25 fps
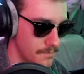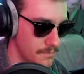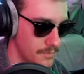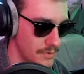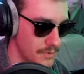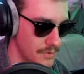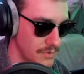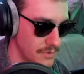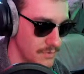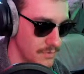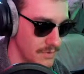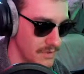
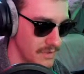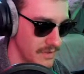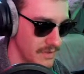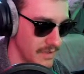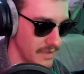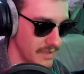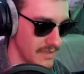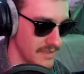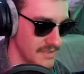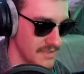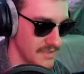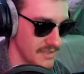between
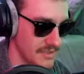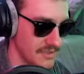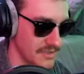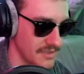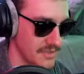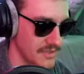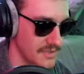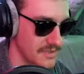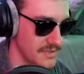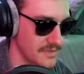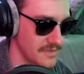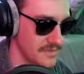like
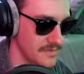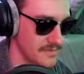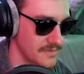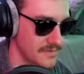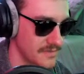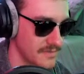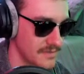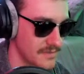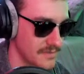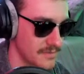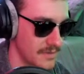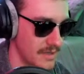sessions.
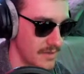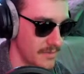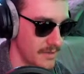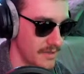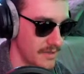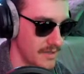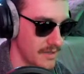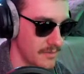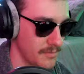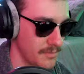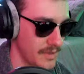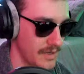So I
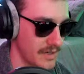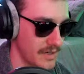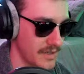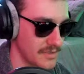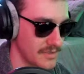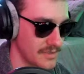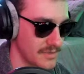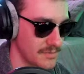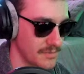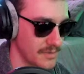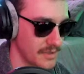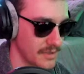might come back
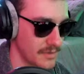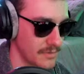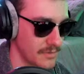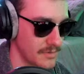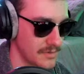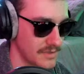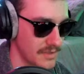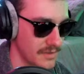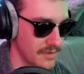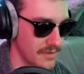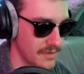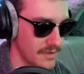and just be like, what
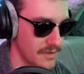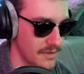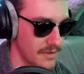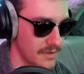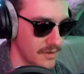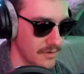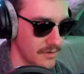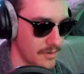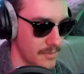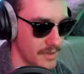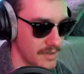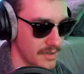was I
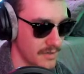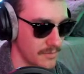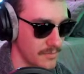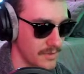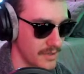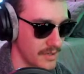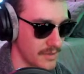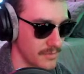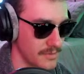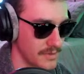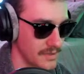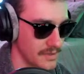thinking? Or I might come
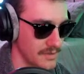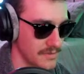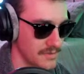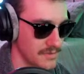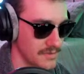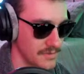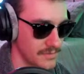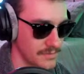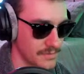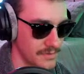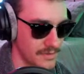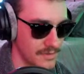back and be like,
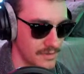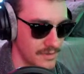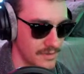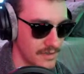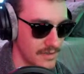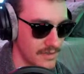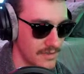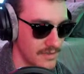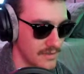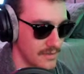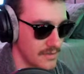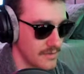this is a really good
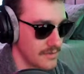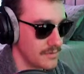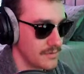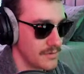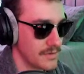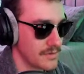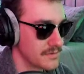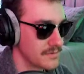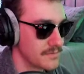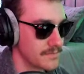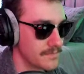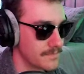idea. Who
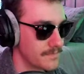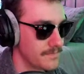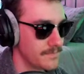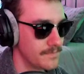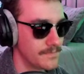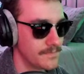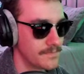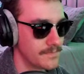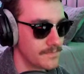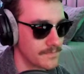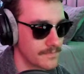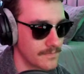knows?
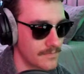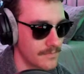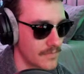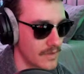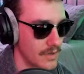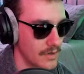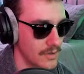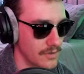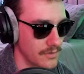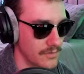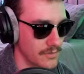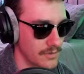
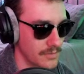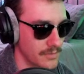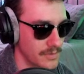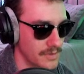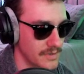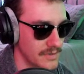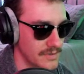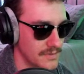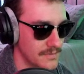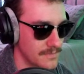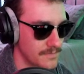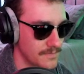All over the
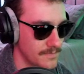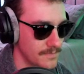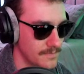place.